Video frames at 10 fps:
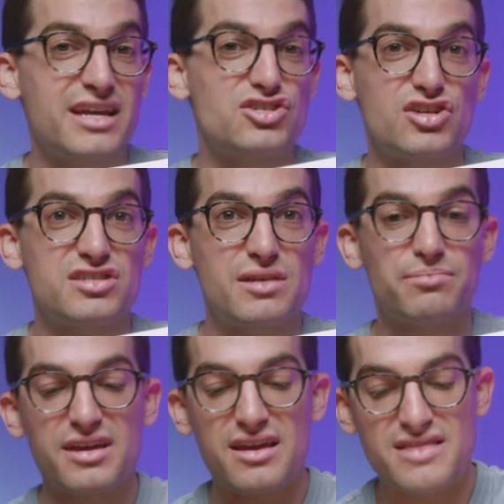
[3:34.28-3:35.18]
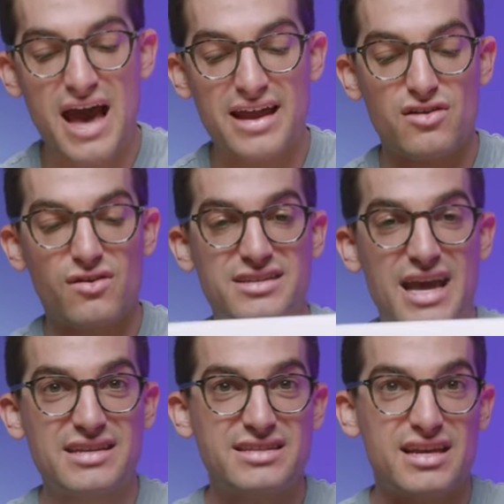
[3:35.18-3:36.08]
It's just simply that
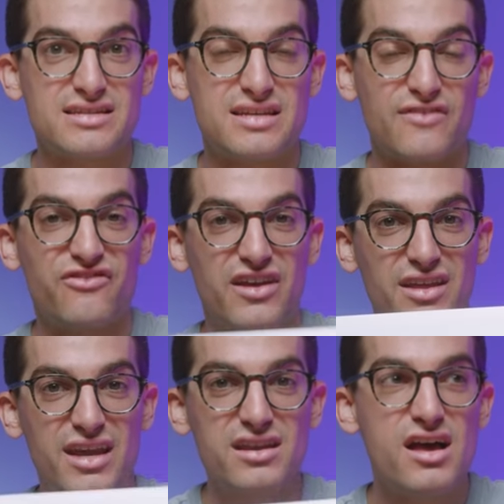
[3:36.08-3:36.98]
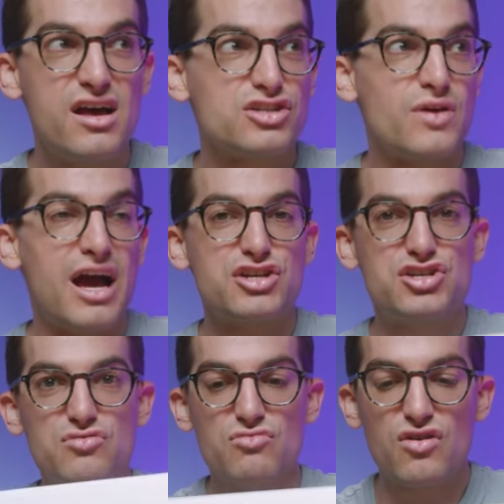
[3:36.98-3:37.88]
iridescent fill-in. So as
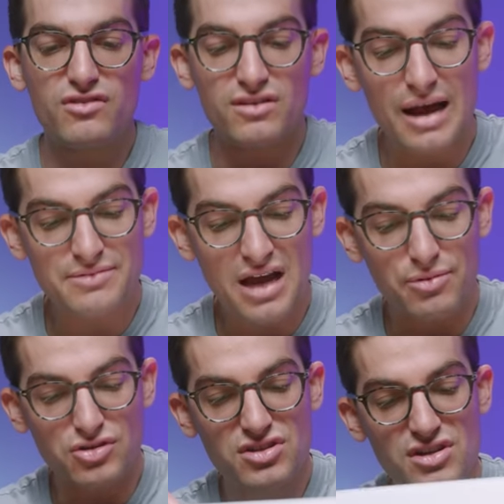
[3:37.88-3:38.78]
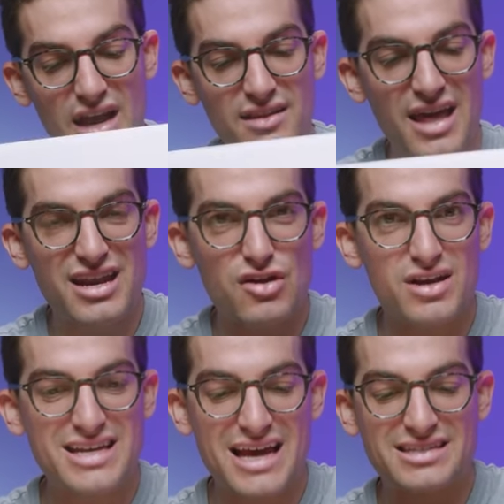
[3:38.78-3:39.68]
you move the laptop, you'll see kind of that
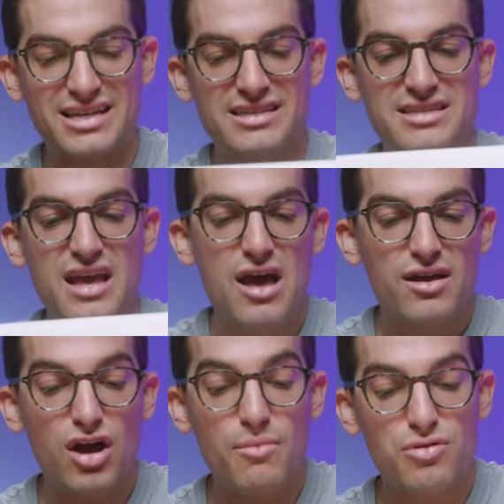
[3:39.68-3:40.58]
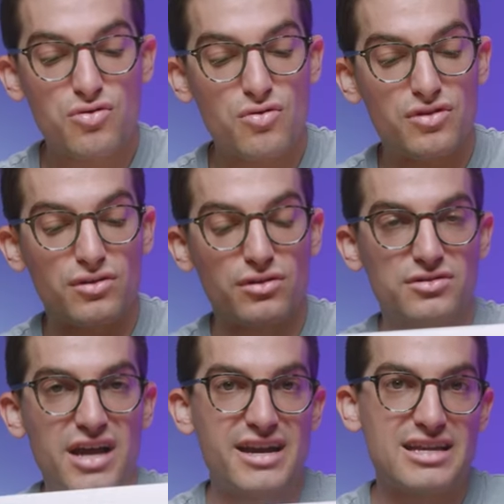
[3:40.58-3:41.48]
iridescence come through the little
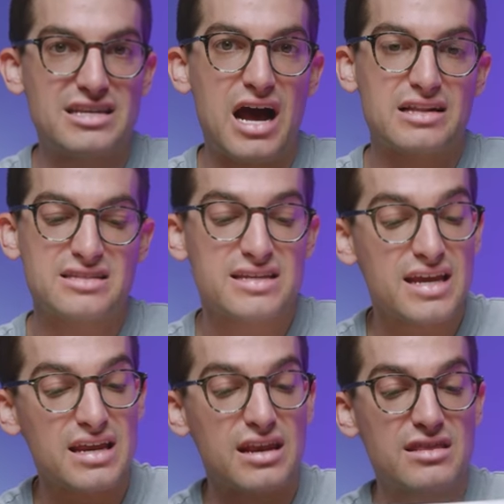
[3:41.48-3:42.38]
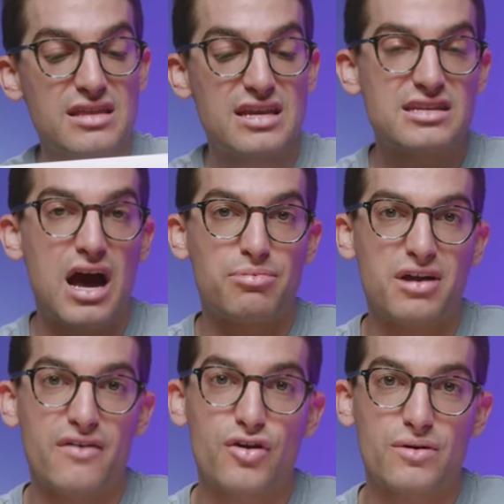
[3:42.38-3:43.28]
tiny dots in the top
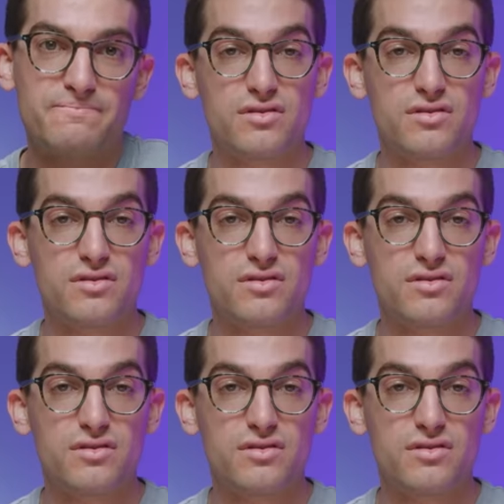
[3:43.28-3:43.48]
cover.